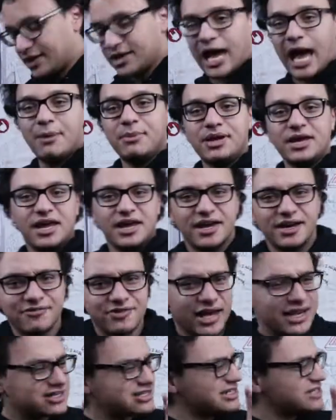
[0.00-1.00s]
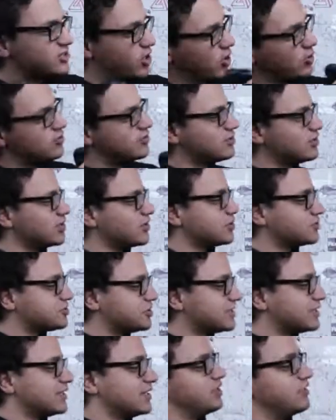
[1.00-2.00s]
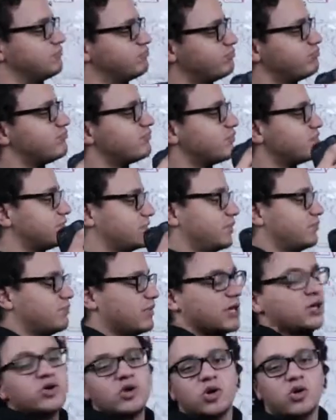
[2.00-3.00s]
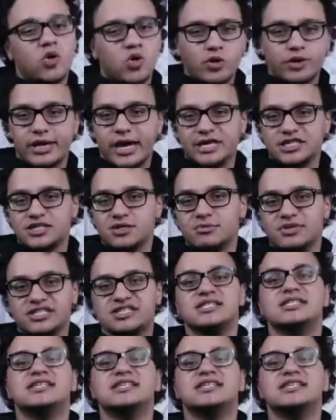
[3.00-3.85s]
I mean, if you actually go to the logic, the, the male orgasm is